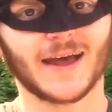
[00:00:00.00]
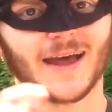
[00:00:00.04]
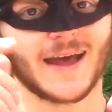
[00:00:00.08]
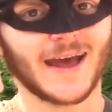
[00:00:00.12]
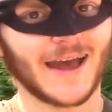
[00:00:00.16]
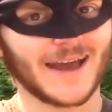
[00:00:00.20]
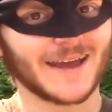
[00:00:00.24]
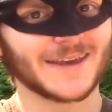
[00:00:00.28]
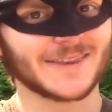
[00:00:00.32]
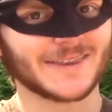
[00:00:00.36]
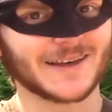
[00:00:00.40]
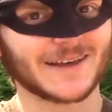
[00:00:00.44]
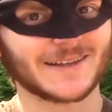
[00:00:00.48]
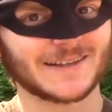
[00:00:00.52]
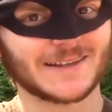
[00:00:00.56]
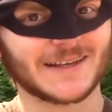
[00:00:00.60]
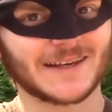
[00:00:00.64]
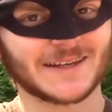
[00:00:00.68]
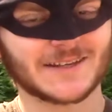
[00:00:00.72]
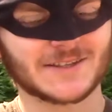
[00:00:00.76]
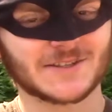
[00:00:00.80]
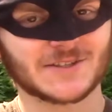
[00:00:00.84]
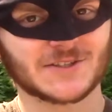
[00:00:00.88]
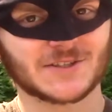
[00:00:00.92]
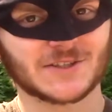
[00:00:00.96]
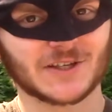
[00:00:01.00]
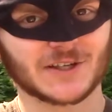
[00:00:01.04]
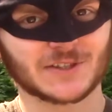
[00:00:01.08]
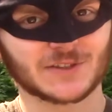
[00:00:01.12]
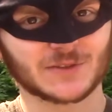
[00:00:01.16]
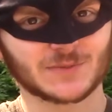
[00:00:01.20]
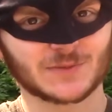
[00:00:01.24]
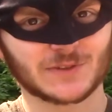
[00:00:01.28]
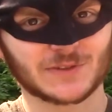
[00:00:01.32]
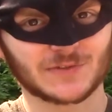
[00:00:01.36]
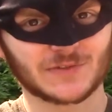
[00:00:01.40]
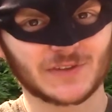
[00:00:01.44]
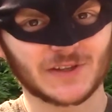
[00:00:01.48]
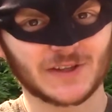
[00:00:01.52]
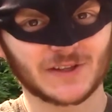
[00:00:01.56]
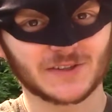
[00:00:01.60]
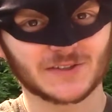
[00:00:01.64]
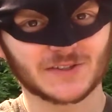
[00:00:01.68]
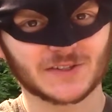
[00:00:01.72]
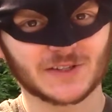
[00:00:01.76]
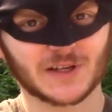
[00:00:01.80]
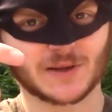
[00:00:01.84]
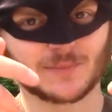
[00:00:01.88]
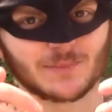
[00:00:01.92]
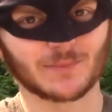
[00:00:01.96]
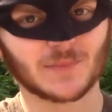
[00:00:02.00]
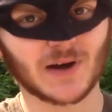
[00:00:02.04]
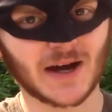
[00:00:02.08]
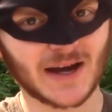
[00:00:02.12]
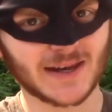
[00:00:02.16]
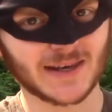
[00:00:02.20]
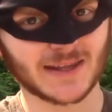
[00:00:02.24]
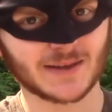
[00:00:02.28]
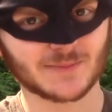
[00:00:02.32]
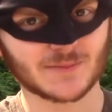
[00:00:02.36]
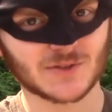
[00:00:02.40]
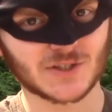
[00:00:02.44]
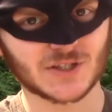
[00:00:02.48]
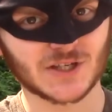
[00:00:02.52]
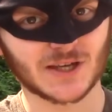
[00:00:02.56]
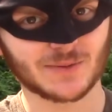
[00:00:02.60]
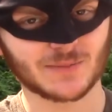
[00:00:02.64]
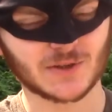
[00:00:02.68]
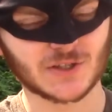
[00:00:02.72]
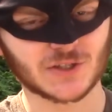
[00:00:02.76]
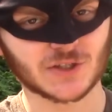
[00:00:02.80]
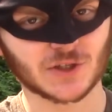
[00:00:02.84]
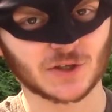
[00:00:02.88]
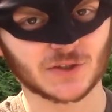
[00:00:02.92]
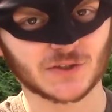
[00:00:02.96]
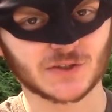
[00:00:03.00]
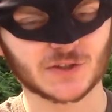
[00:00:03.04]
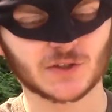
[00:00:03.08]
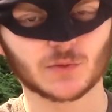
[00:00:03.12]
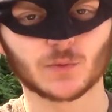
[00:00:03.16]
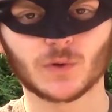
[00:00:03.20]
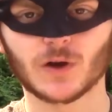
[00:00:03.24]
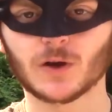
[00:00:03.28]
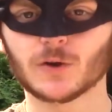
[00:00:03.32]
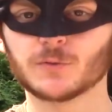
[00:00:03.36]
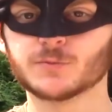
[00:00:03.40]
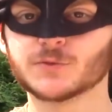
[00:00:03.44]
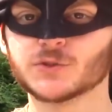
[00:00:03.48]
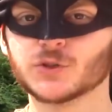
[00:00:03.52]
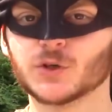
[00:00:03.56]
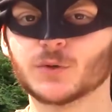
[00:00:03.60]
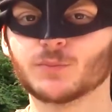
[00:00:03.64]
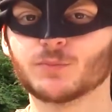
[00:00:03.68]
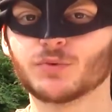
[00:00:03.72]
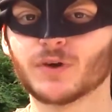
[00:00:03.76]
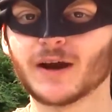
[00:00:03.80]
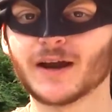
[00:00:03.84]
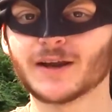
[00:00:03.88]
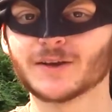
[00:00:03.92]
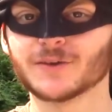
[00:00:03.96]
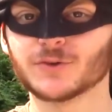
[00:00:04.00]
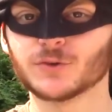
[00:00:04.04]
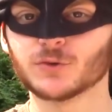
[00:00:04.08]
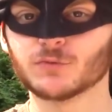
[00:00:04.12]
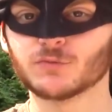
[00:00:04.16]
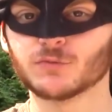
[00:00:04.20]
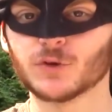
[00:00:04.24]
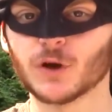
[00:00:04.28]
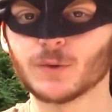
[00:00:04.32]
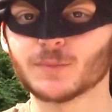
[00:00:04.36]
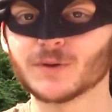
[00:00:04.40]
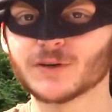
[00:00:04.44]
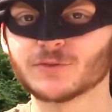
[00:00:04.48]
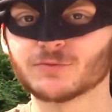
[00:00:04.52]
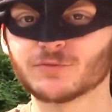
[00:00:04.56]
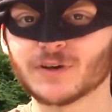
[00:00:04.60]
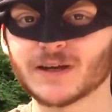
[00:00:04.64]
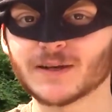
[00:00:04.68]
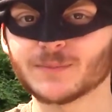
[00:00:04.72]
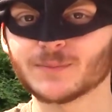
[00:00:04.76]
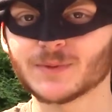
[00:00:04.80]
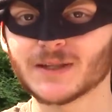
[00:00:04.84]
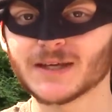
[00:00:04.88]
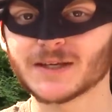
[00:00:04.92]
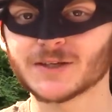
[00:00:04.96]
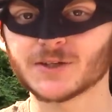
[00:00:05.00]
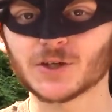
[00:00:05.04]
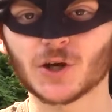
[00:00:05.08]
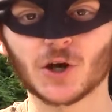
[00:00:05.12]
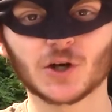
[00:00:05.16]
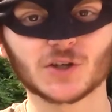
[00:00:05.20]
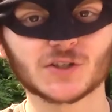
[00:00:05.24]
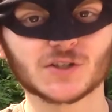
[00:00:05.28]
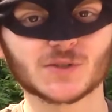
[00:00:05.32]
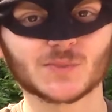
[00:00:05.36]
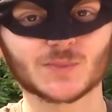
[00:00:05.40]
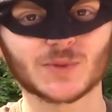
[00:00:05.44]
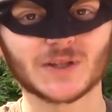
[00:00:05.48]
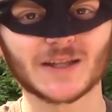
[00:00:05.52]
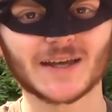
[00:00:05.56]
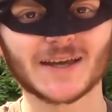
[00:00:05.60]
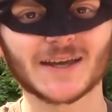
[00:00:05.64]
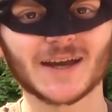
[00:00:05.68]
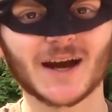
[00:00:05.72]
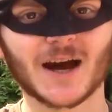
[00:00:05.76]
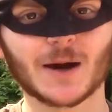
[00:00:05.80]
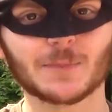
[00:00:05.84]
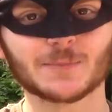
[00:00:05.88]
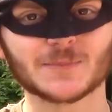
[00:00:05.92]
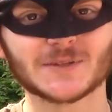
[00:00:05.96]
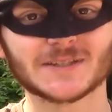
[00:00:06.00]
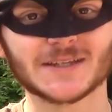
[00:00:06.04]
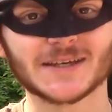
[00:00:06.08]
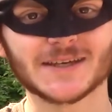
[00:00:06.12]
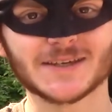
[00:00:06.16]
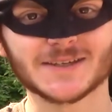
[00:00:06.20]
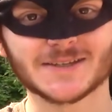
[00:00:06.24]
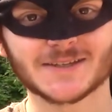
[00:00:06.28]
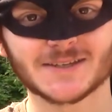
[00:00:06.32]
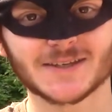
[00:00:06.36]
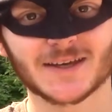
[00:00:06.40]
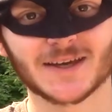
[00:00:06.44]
Hey there, ladies and gentlemen of the internet. My name's Jamie Johnson and welcome to a brand new Robin Redblade cosplay update.